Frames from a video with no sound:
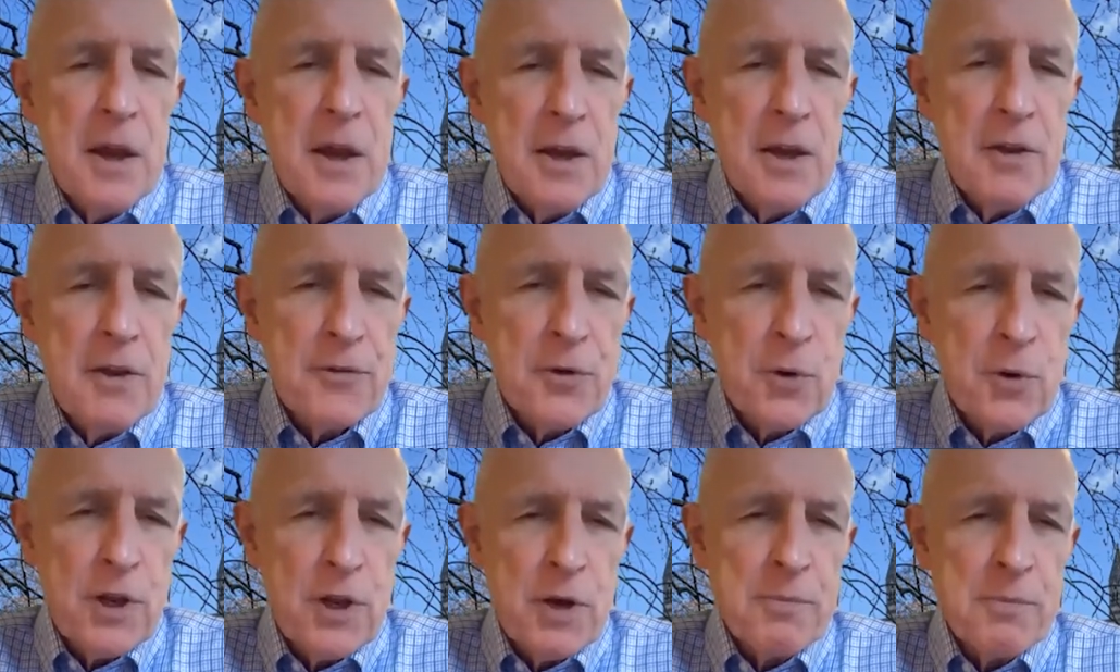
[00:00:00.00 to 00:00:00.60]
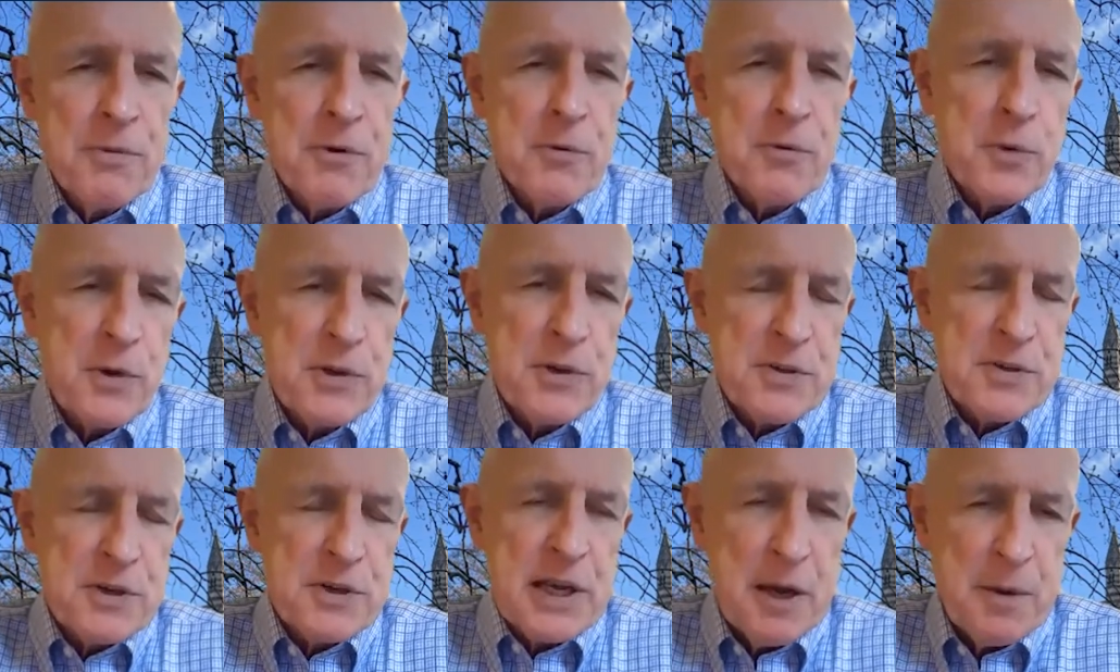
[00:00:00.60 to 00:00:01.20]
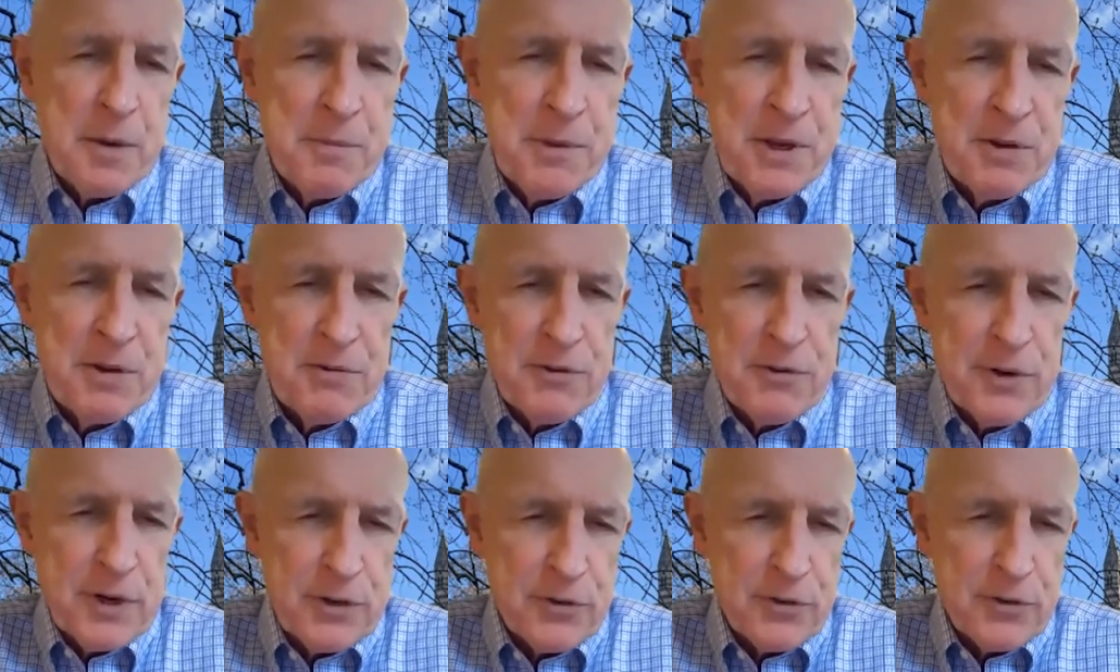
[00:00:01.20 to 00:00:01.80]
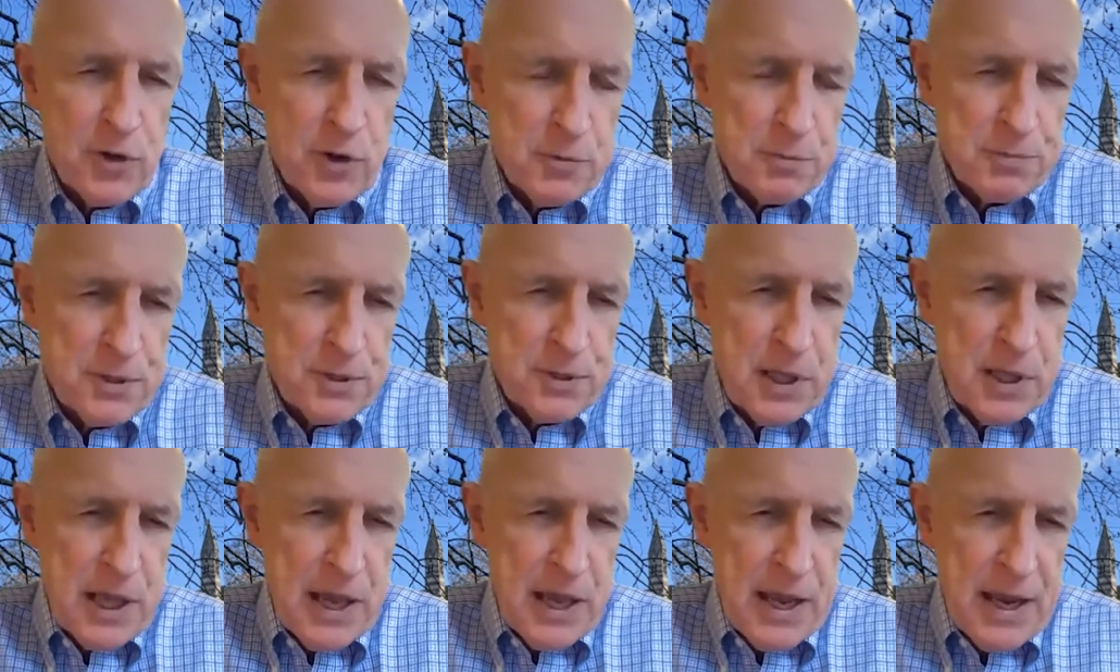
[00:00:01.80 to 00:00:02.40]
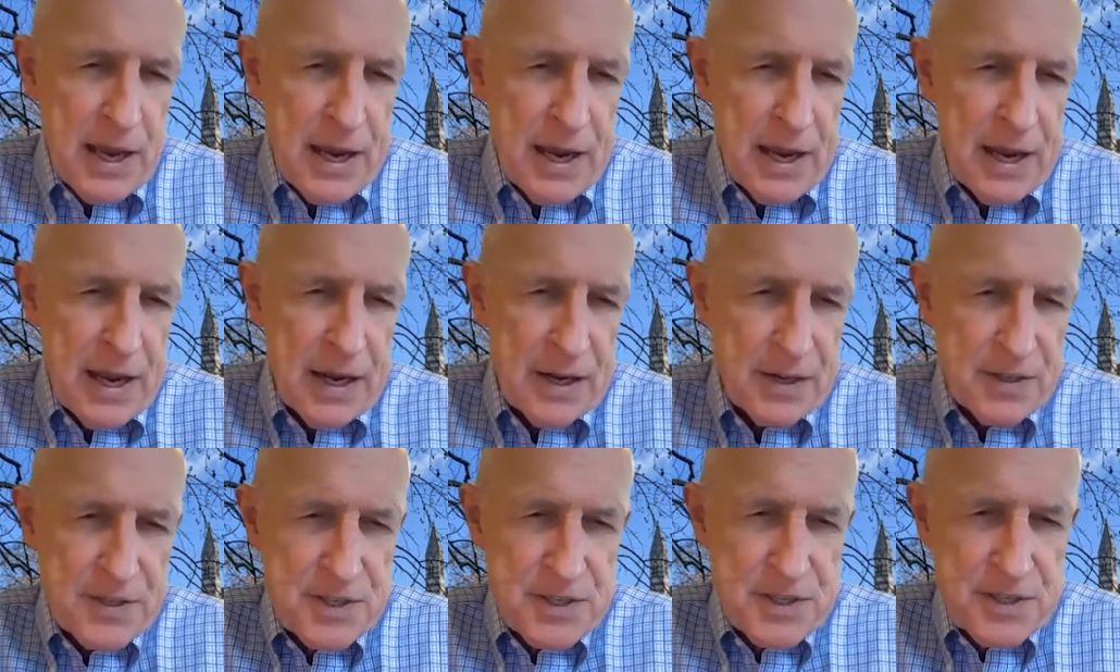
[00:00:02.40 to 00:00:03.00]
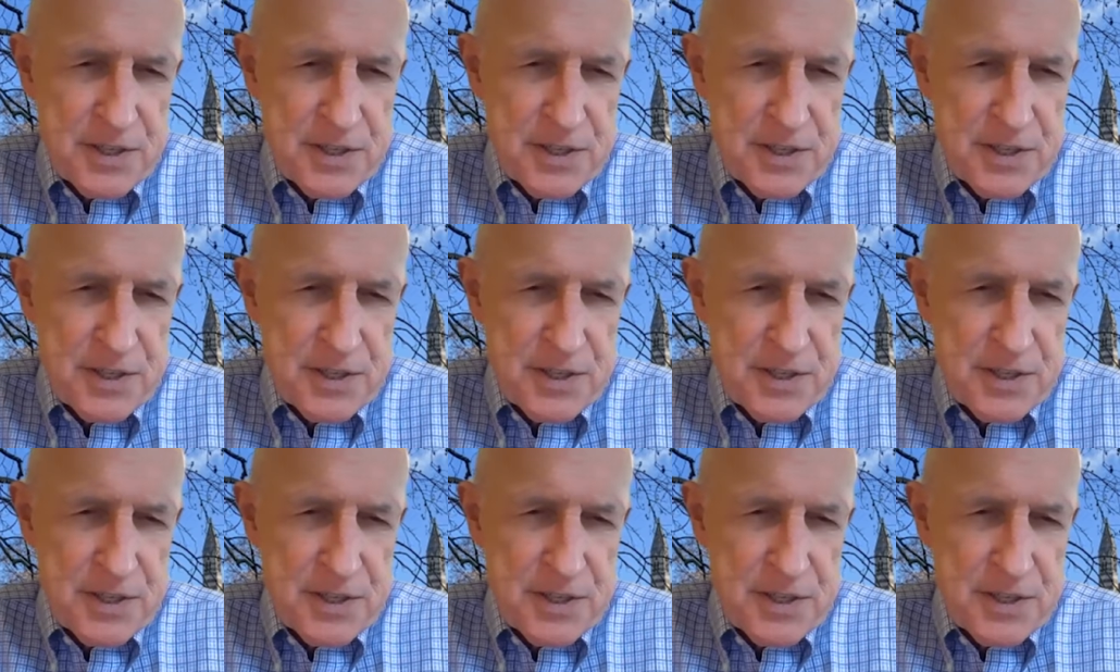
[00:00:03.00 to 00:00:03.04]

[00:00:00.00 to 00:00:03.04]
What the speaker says: If your number were to come in, for example, at